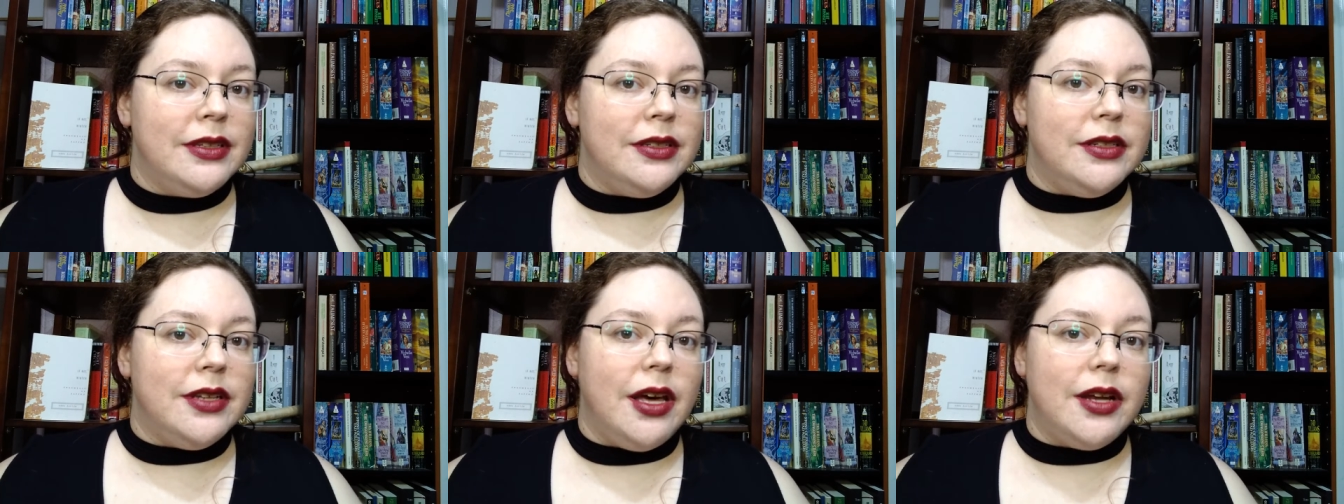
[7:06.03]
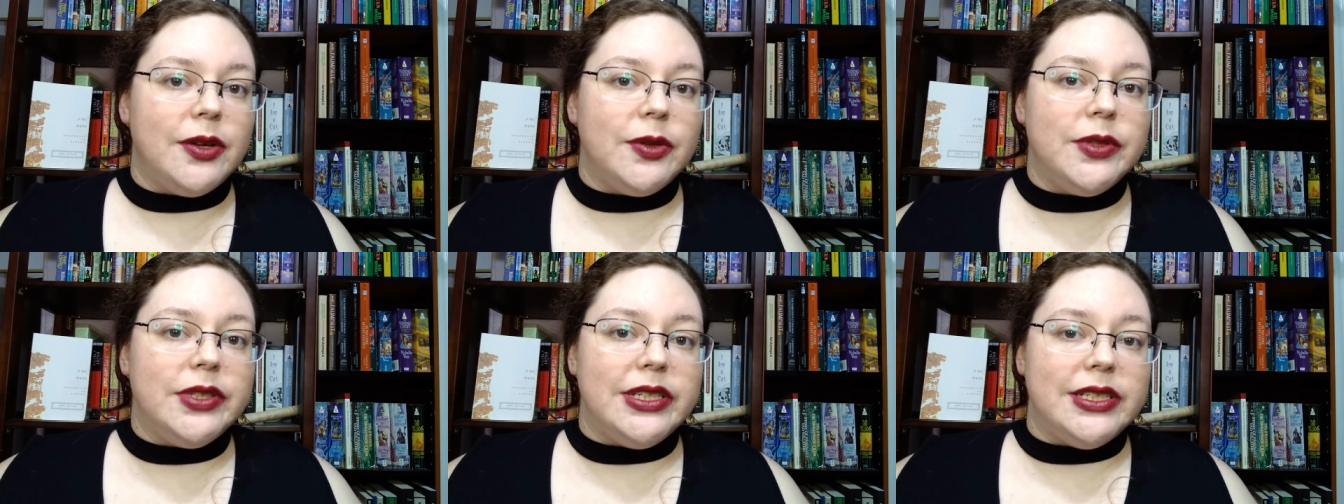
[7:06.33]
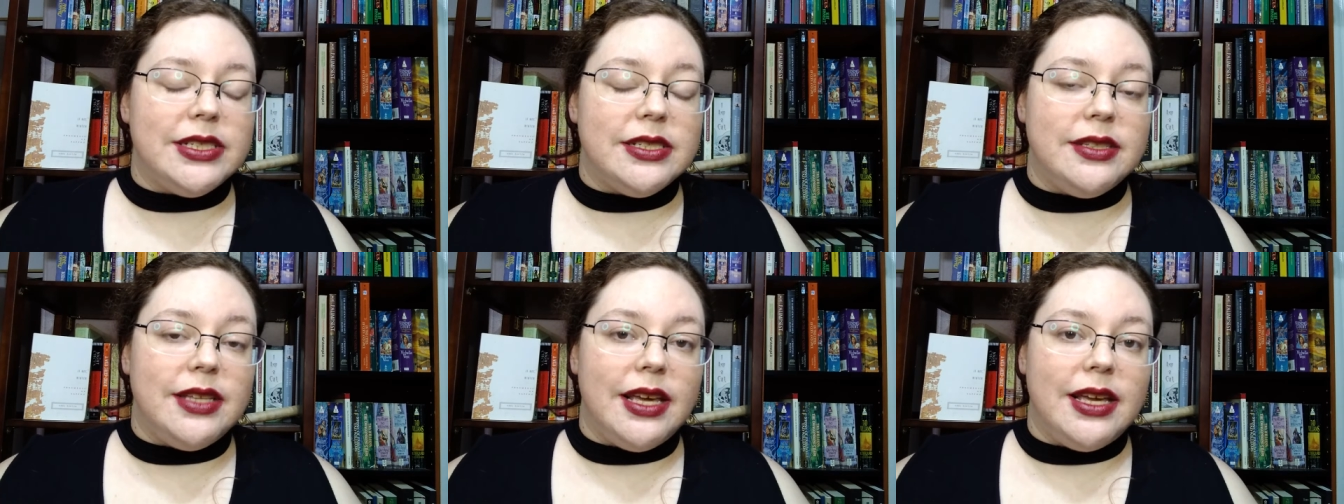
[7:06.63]
Not
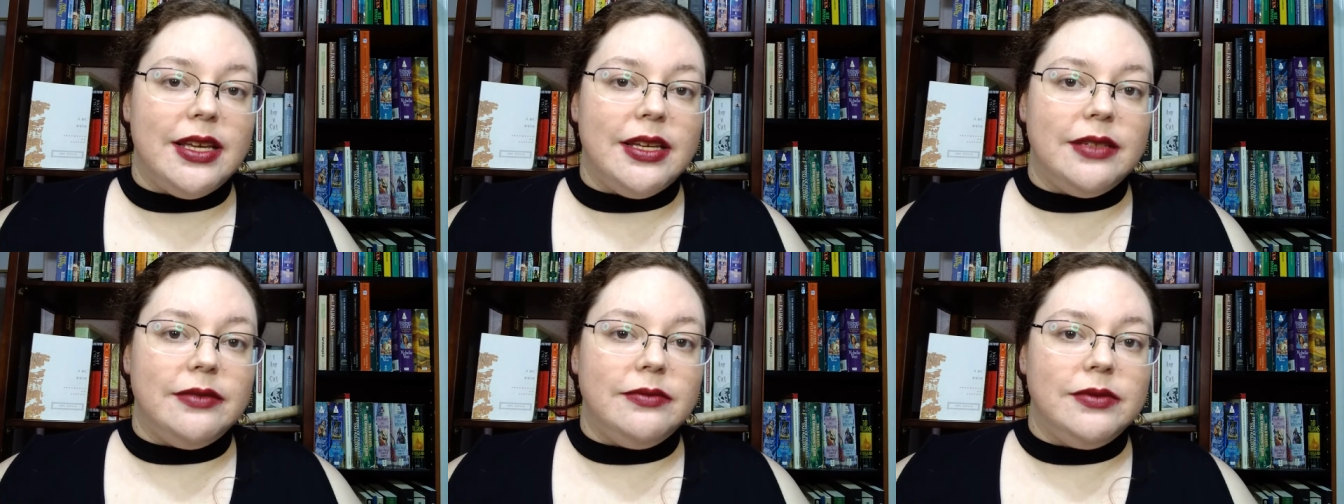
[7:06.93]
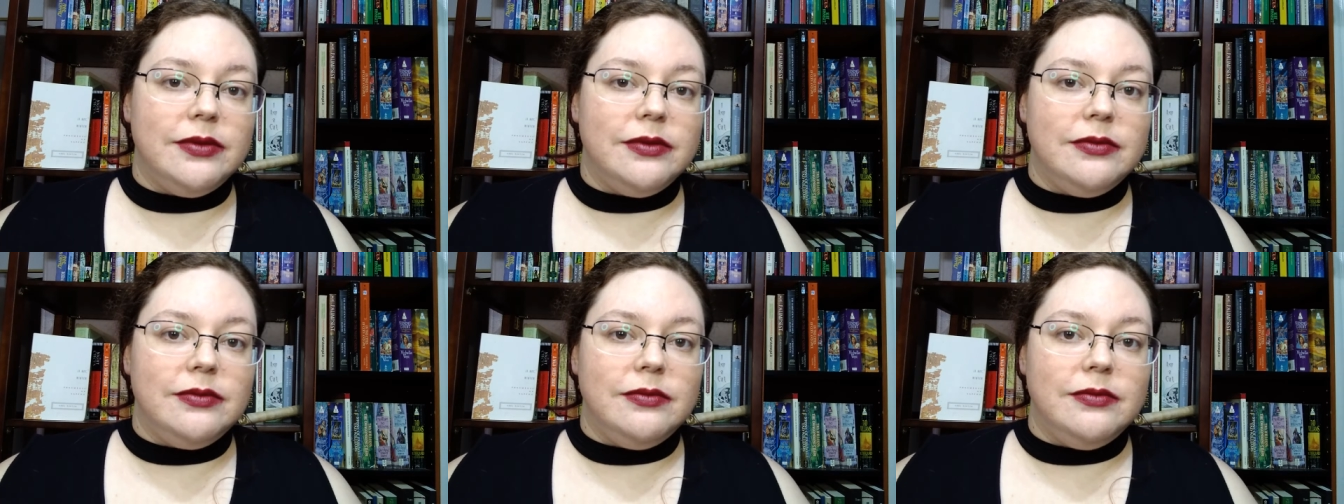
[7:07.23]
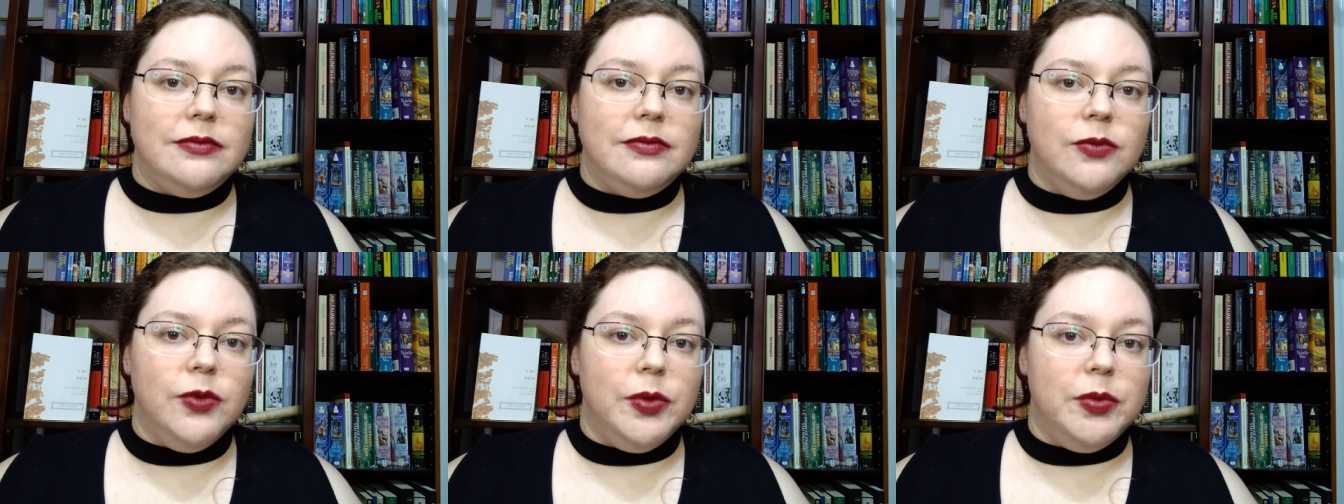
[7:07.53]
only did they
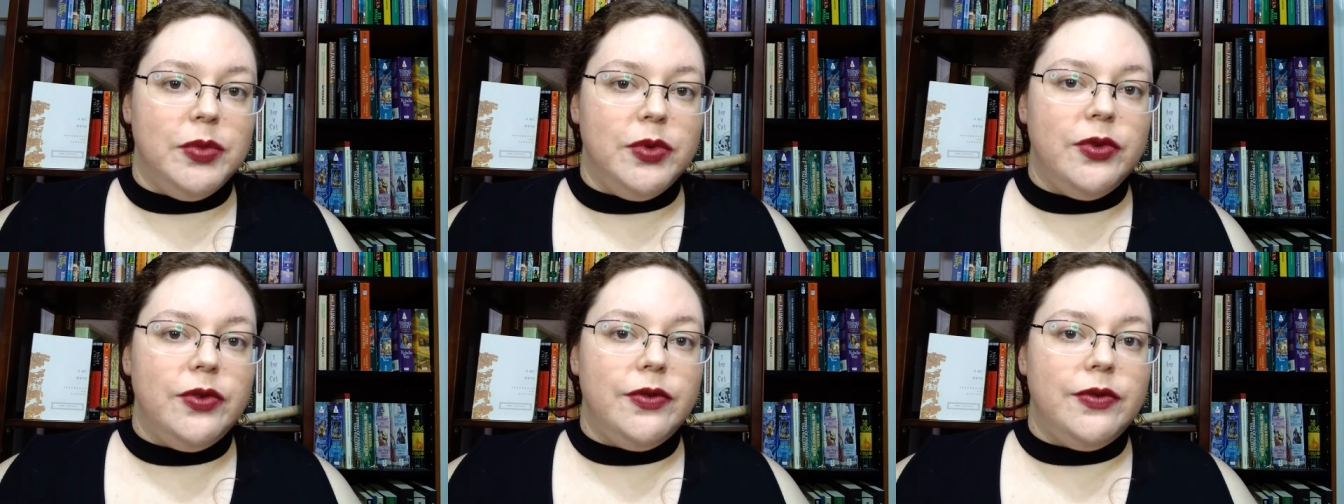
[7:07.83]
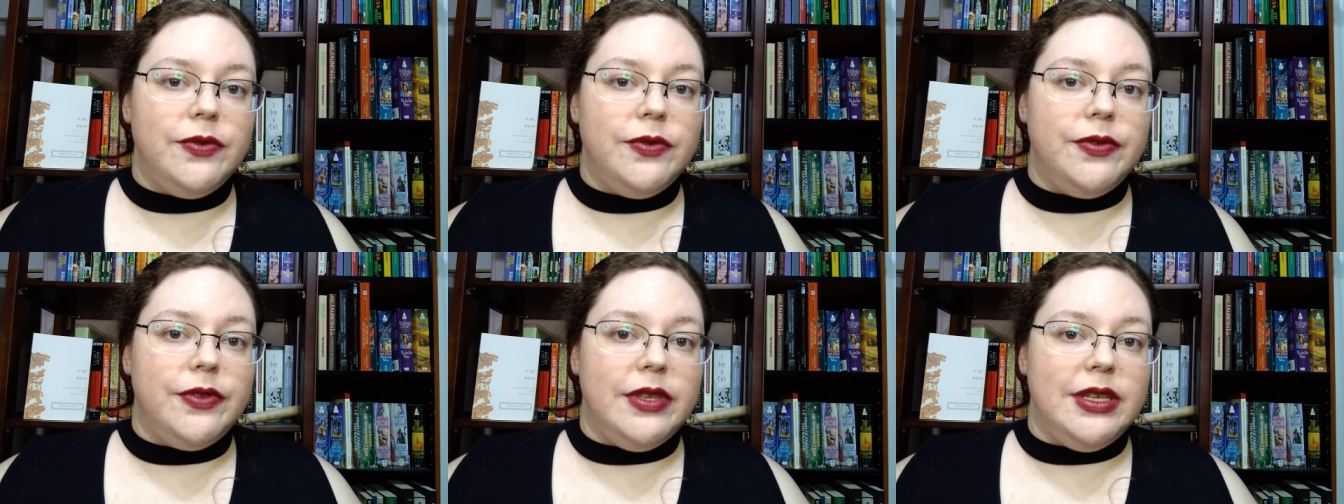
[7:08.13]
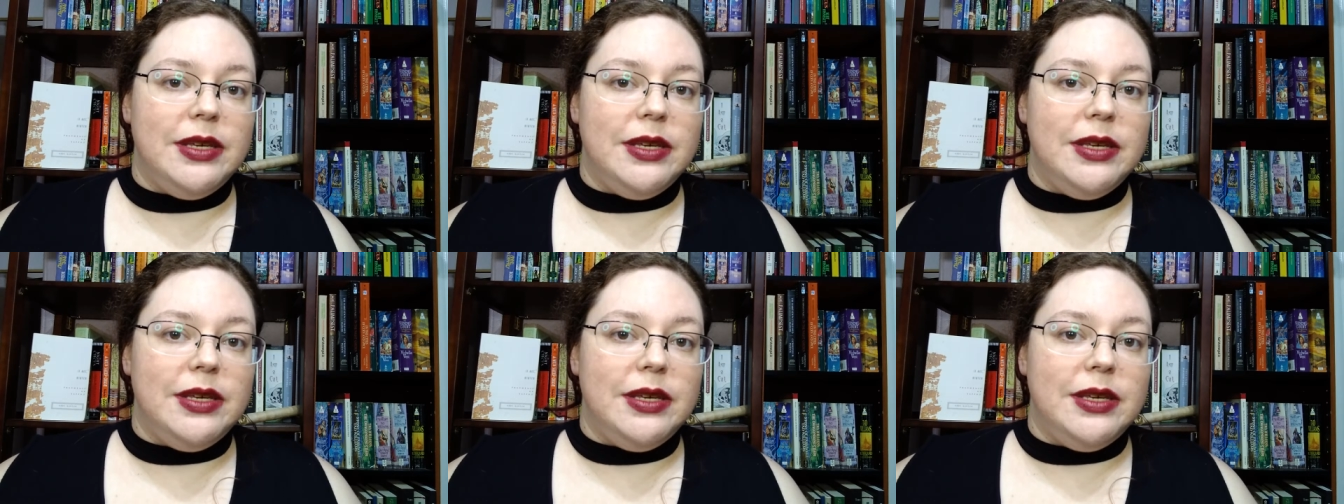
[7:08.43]
remove